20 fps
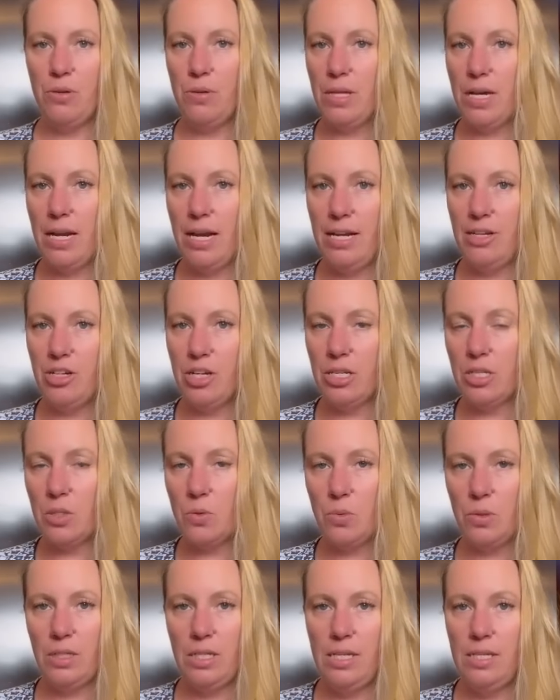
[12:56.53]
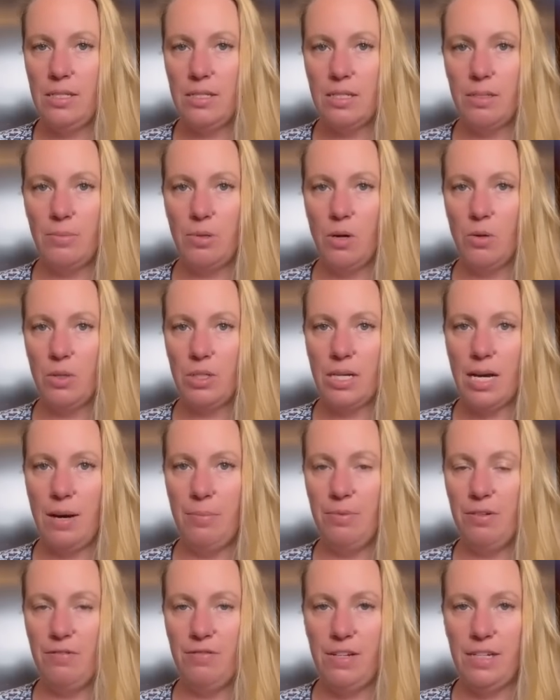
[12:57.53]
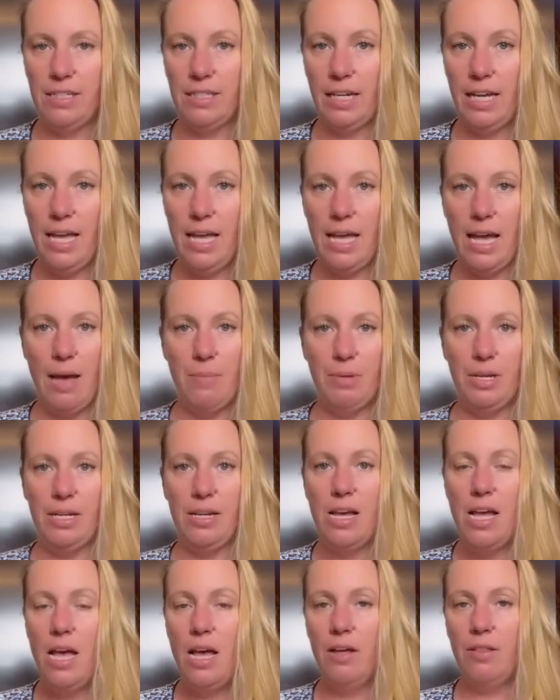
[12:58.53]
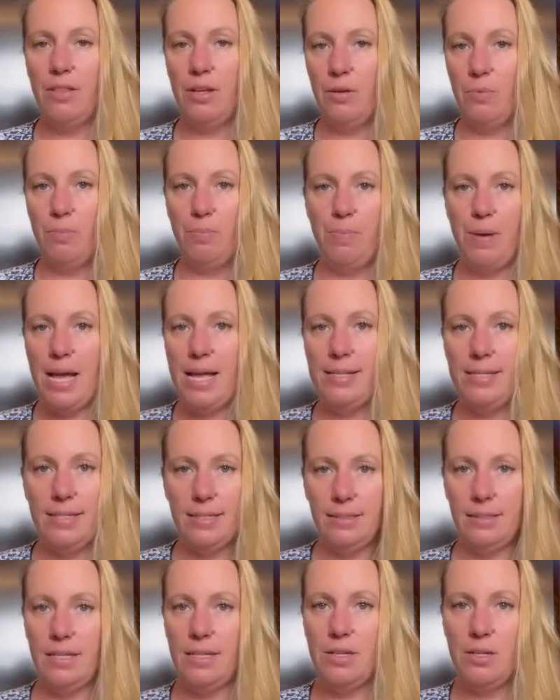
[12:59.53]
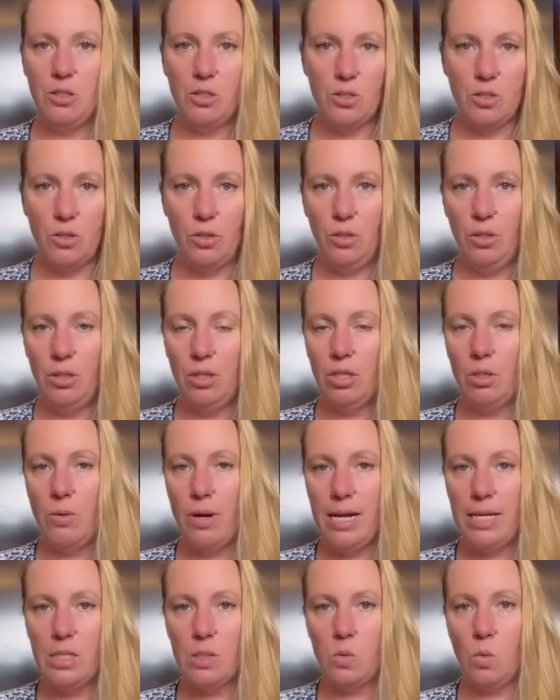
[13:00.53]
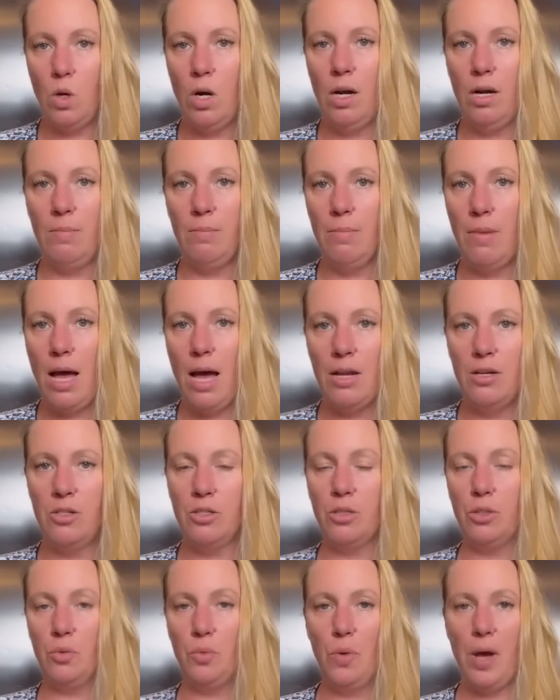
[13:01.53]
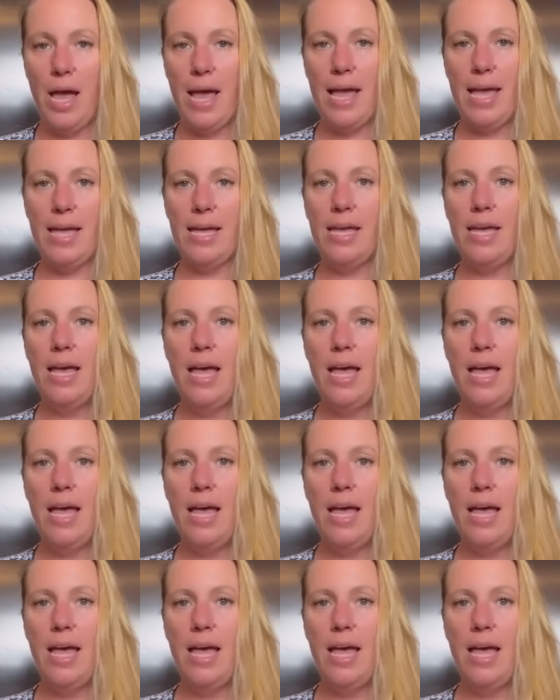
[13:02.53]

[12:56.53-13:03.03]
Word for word: that I just released about Campi Flegrei. I mean, the, basically there's an earthquake swarm underway